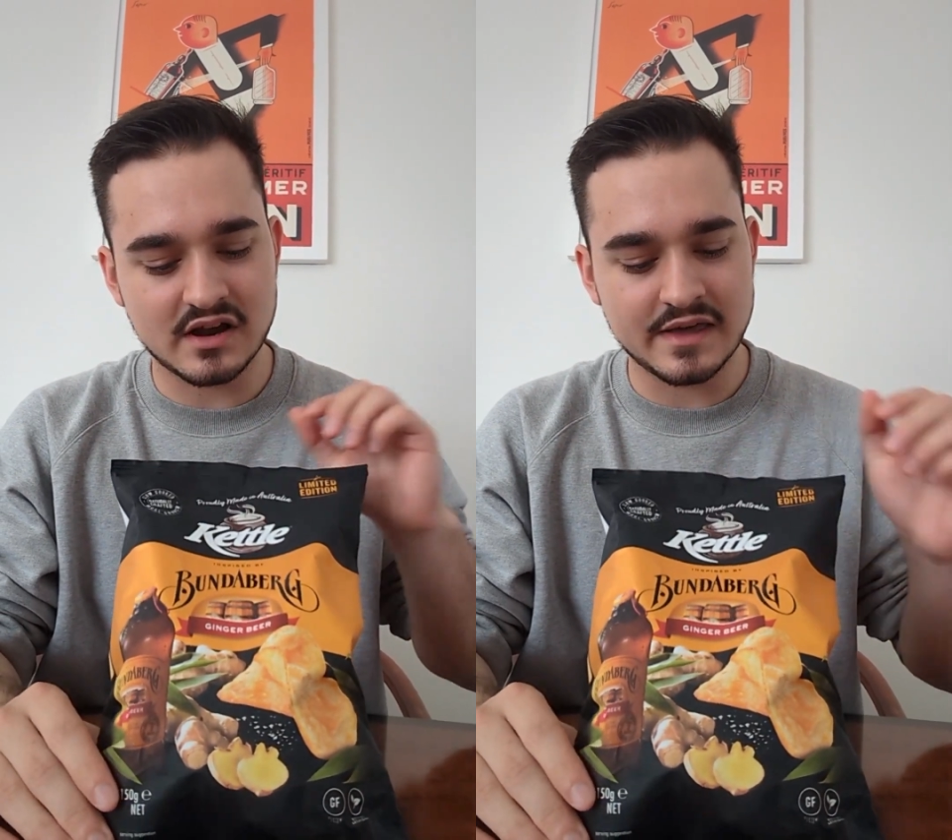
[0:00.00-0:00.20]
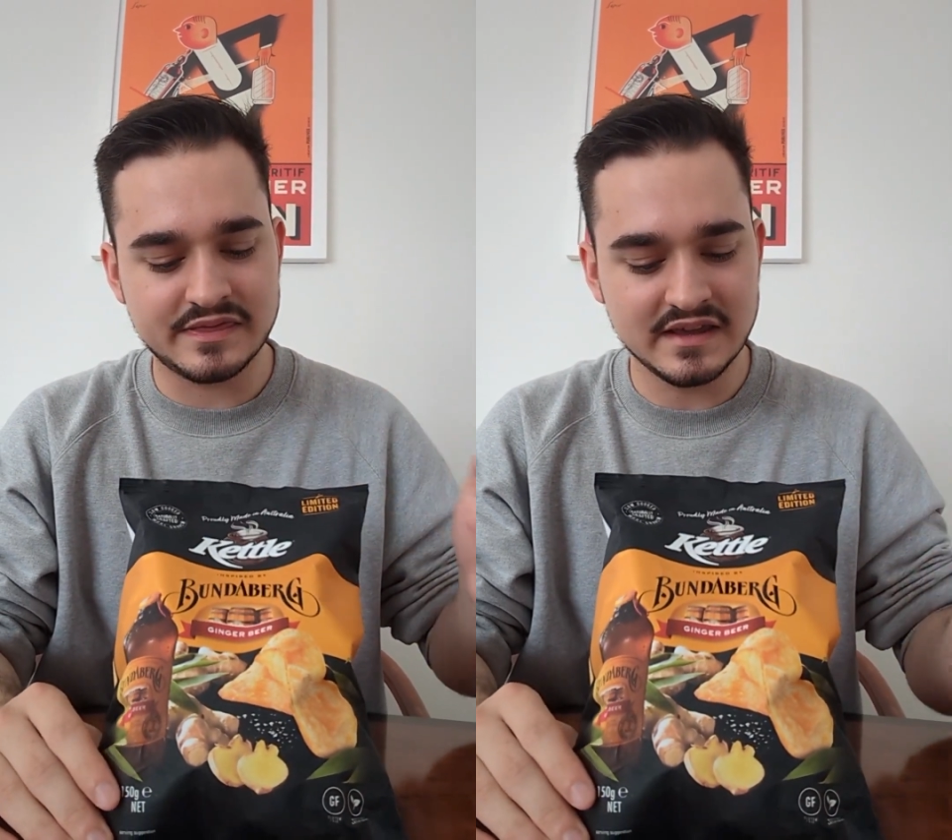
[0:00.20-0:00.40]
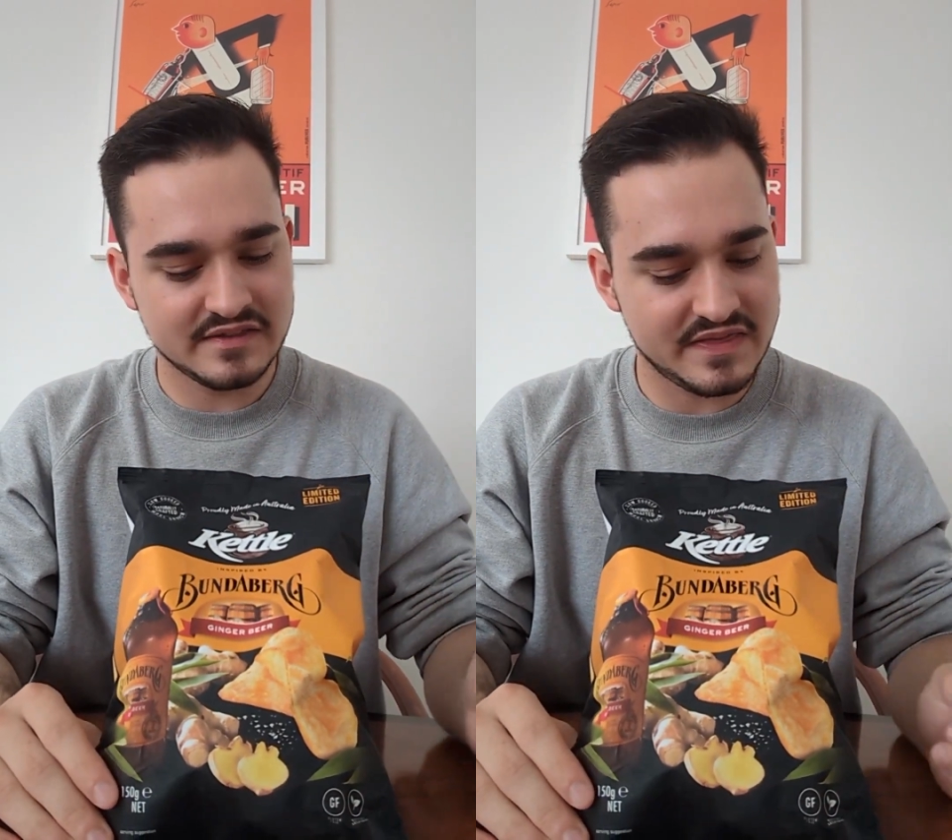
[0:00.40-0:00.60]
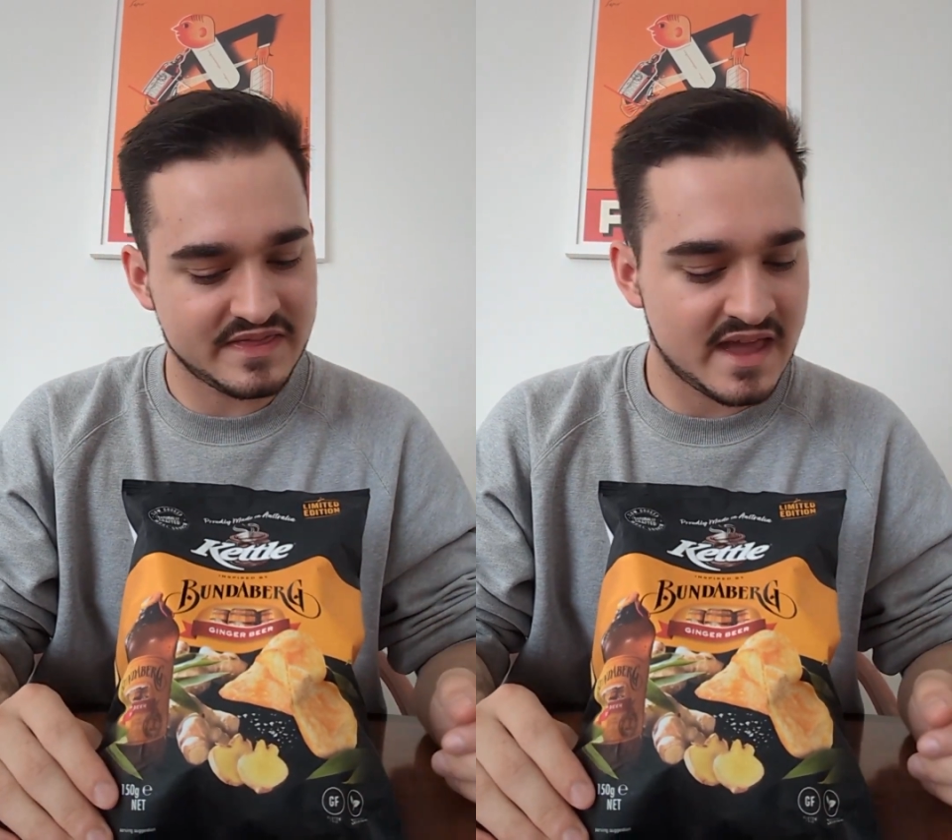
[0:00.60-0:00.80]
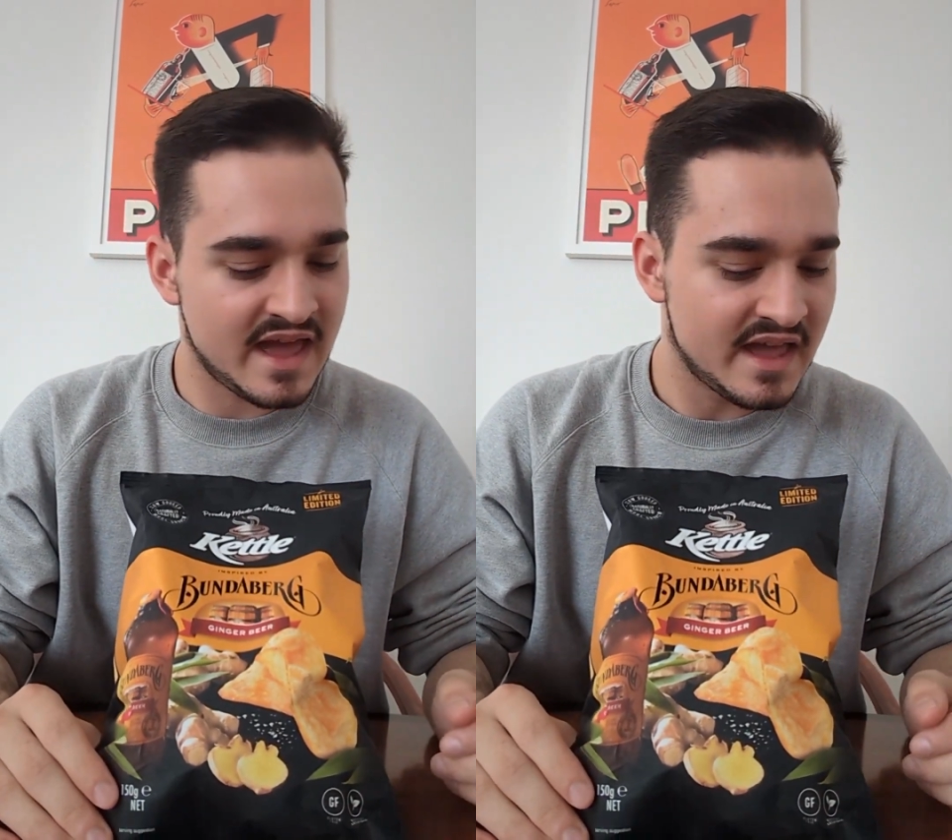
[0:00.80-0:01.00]
I think that
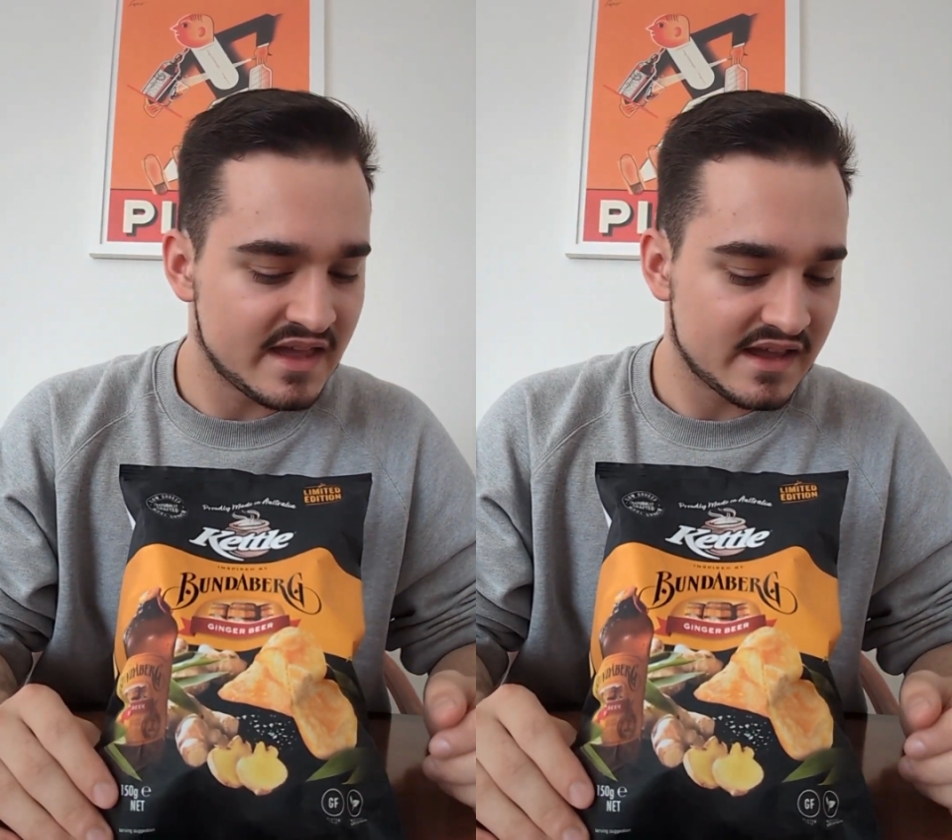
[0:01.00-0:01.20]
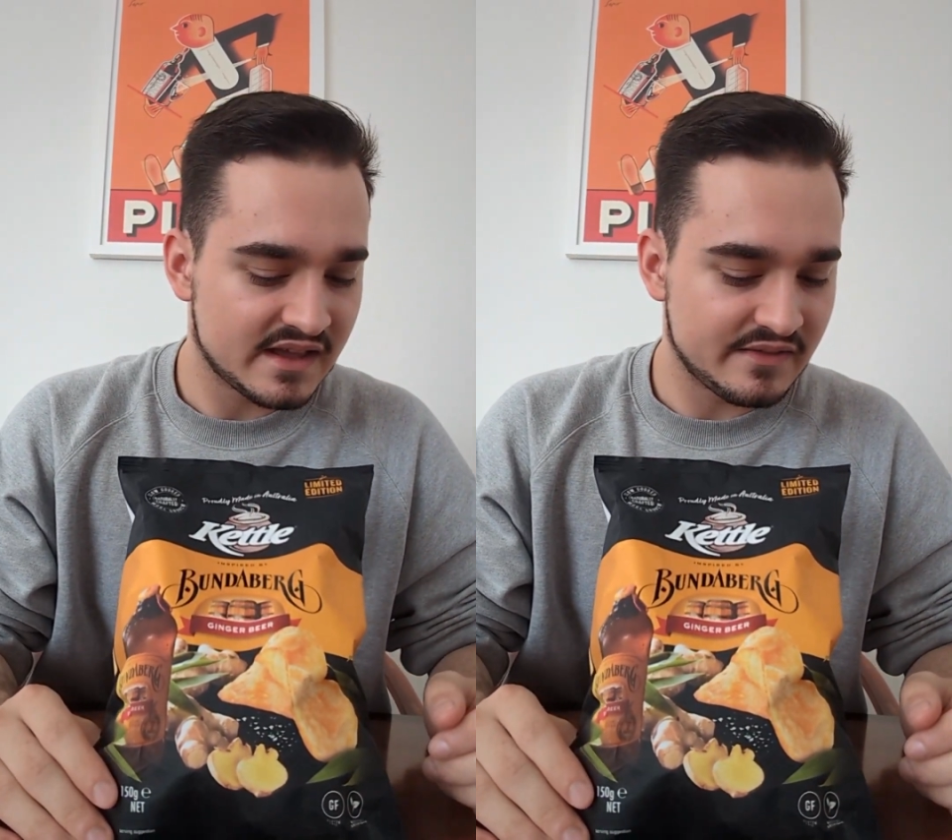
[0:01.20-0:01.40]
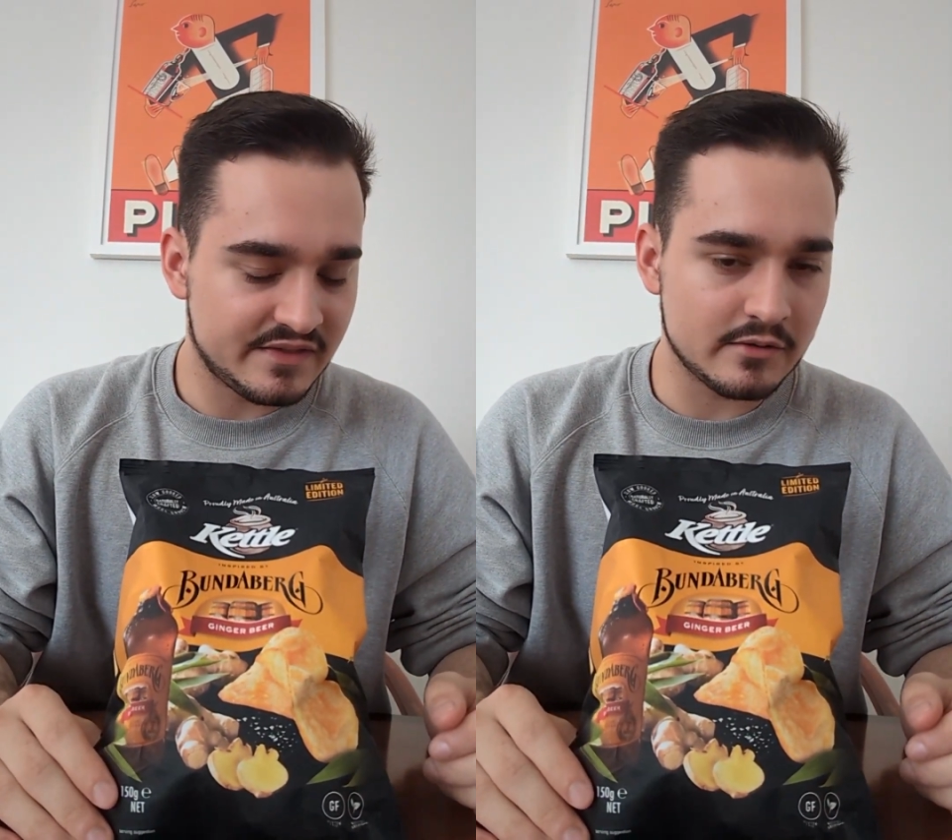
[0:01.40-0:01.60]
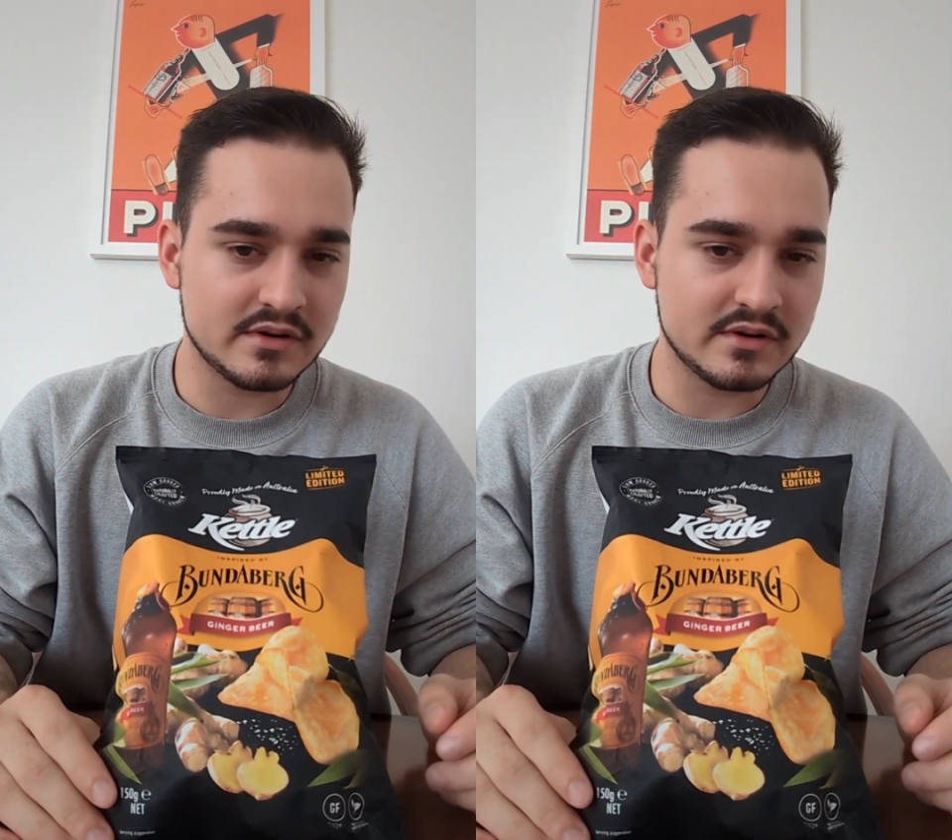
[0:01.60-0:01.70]
they're